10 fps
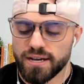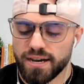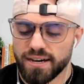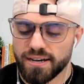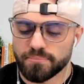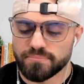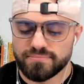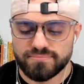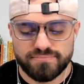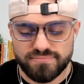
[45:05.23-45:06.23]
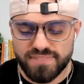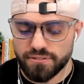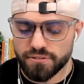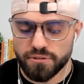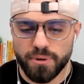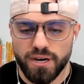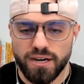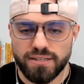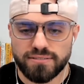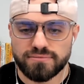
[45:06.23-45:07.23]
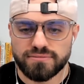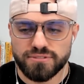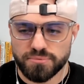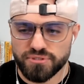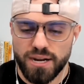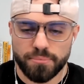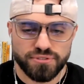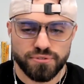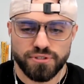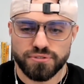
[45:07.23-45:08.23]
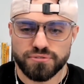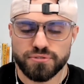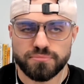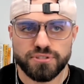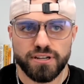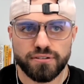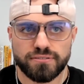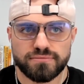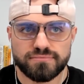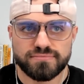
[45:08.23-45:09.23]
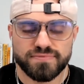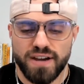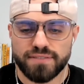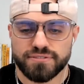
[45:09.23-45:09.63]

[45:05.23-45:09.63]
Um, Download the pod, subscribe to our YouTube channel. 5